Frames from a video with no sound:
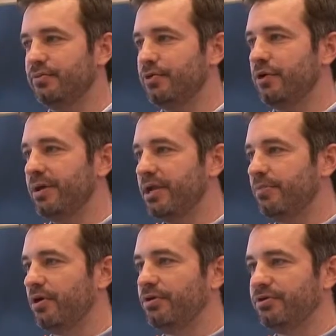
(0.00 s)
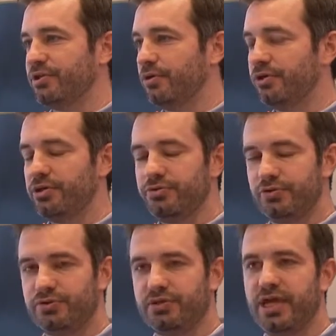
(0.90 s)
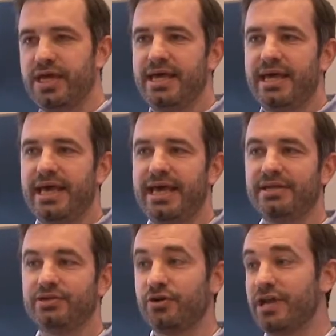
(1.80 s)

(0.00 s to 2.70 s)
with our beta partners and early users, and it turned